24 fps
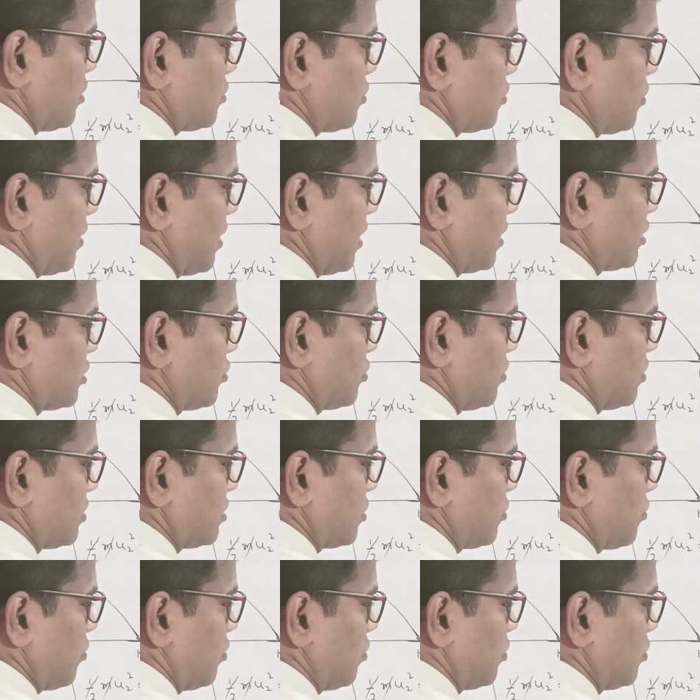So h2 is
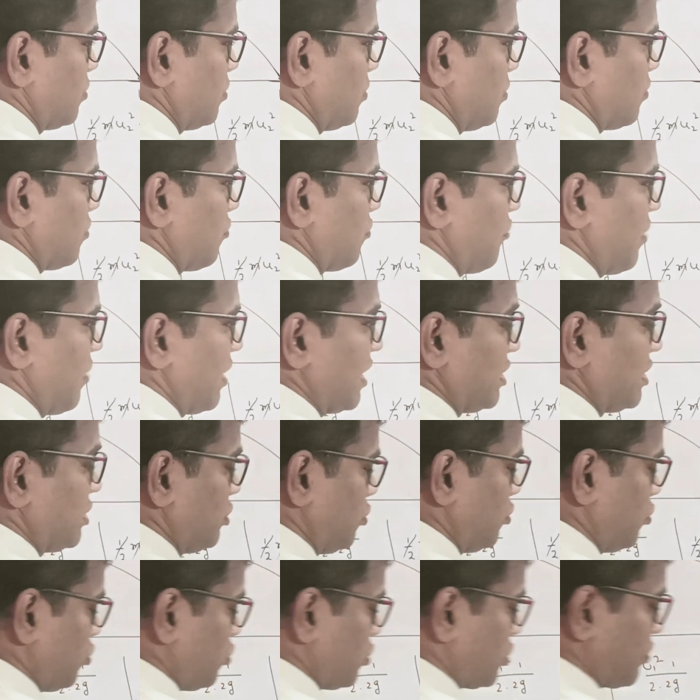equal to, what is
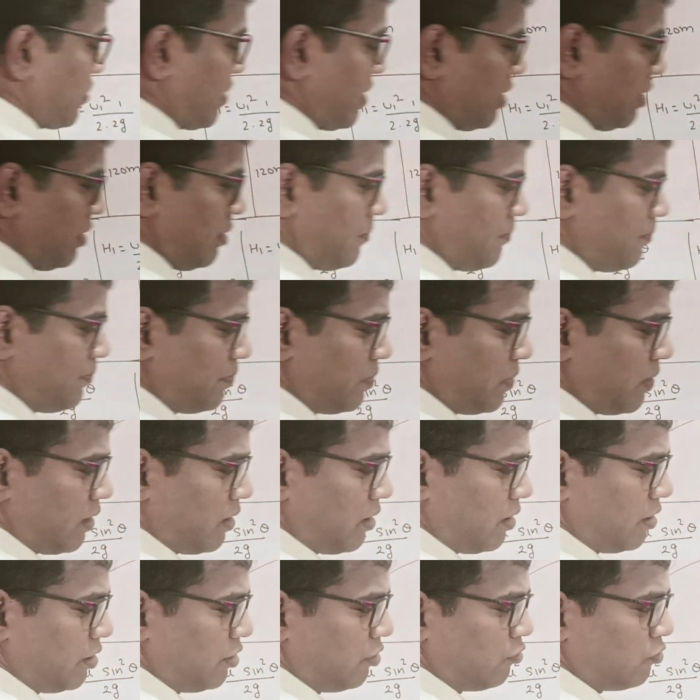u2 square?
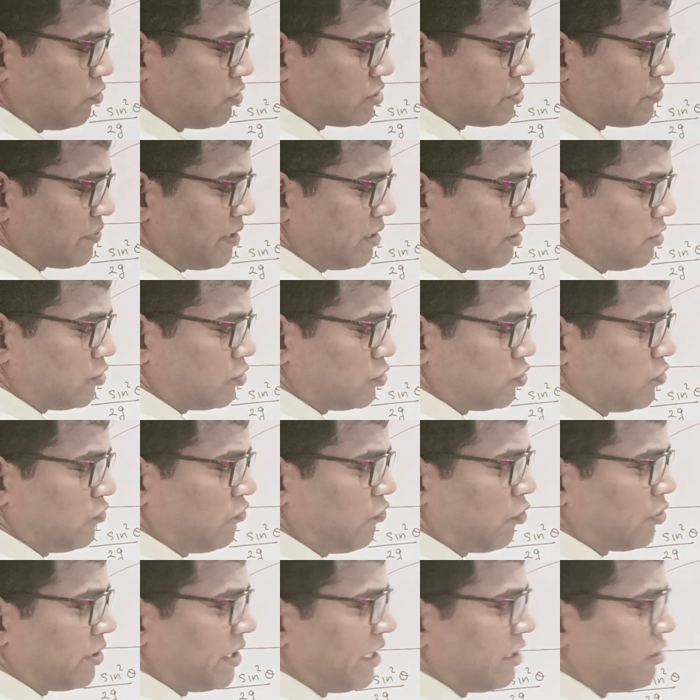u2 square
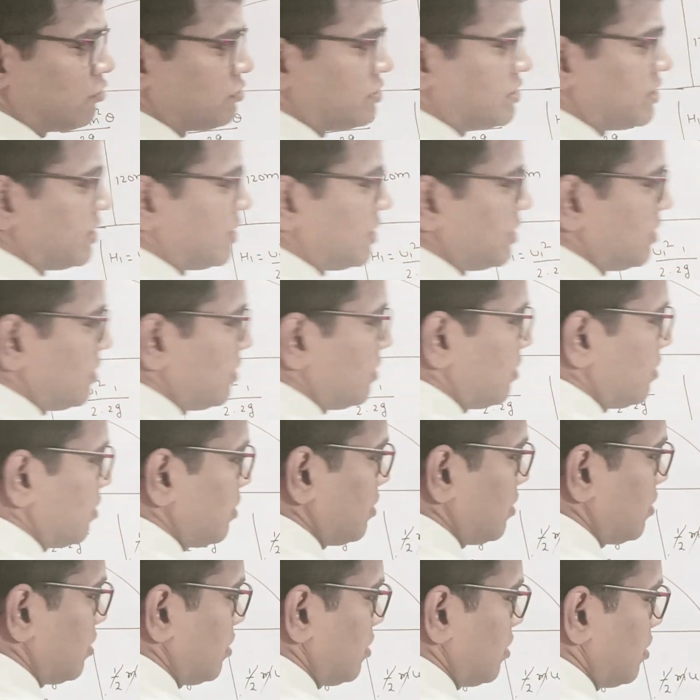240 into g.
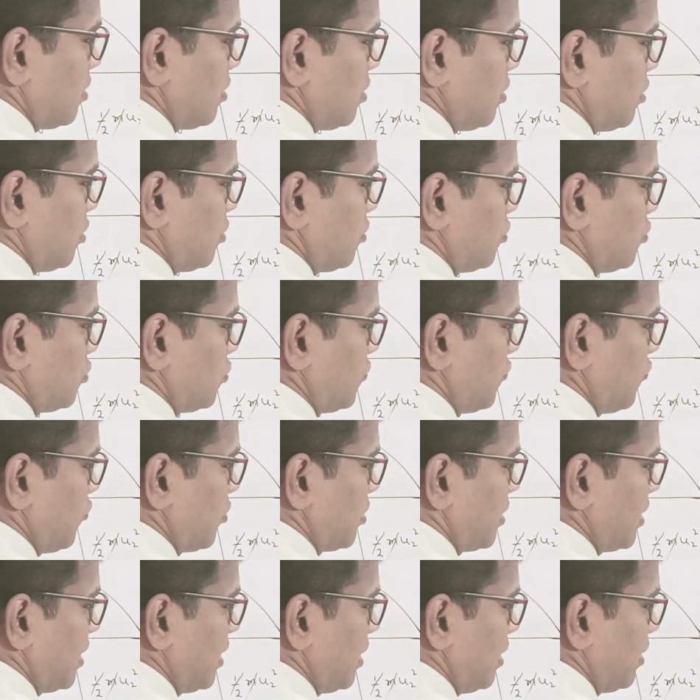
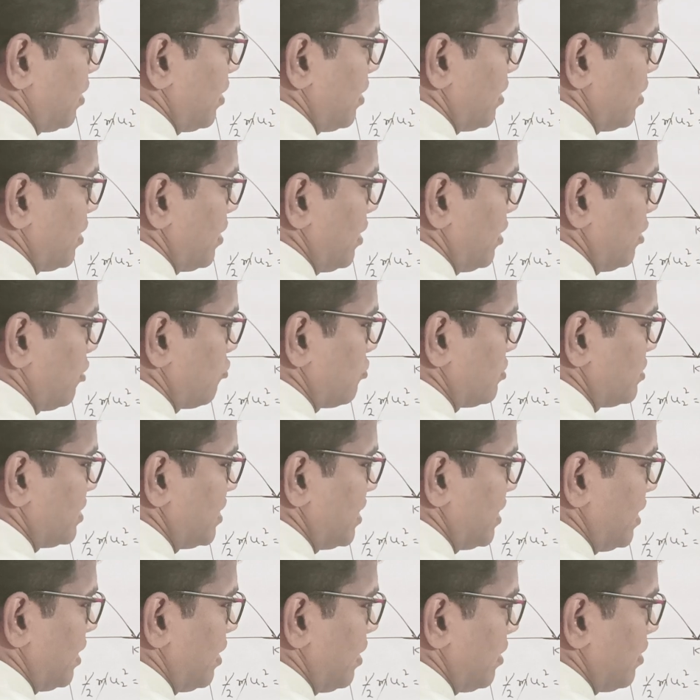240 into
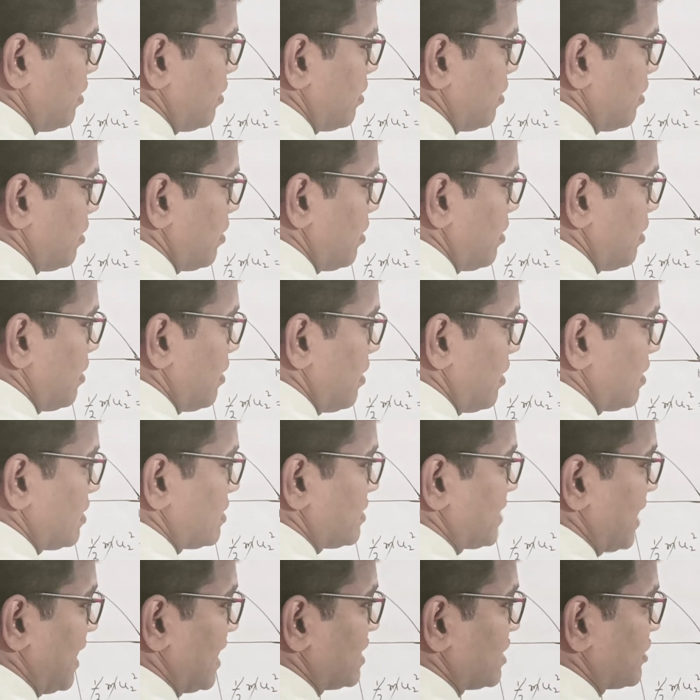g
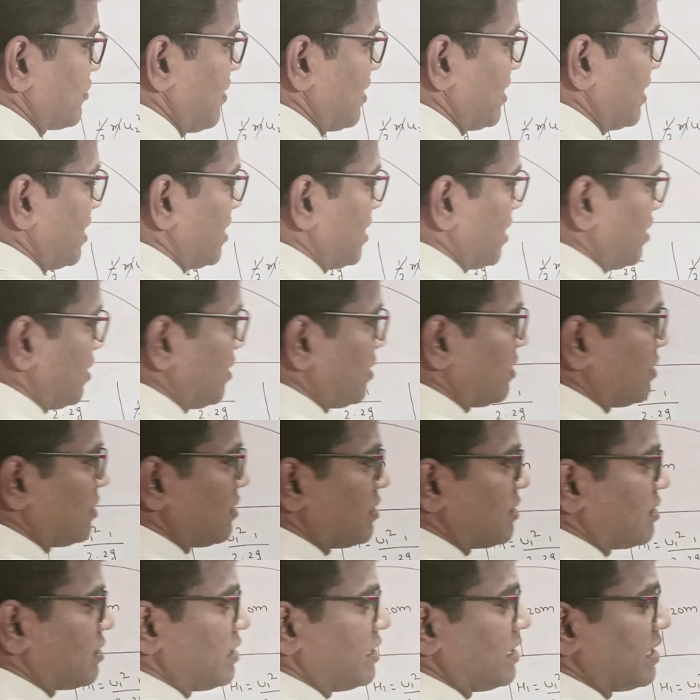sin square theta.
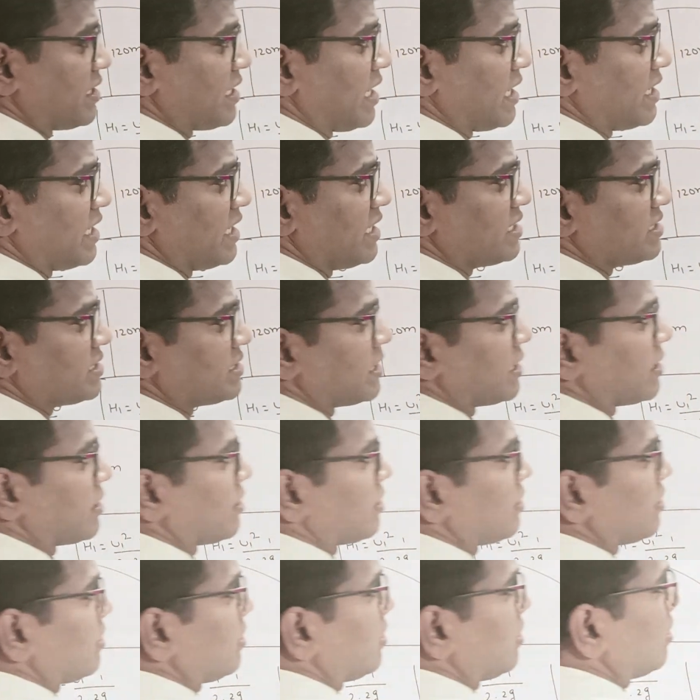Here 30 is
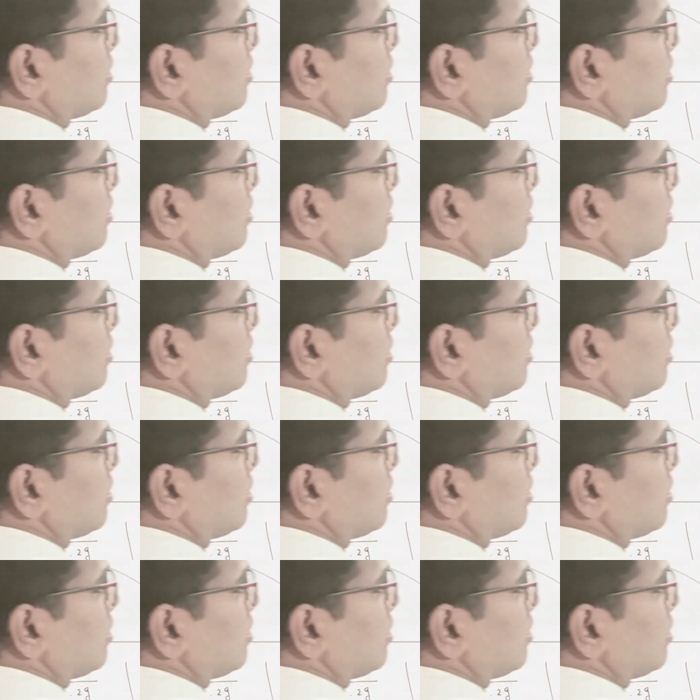there.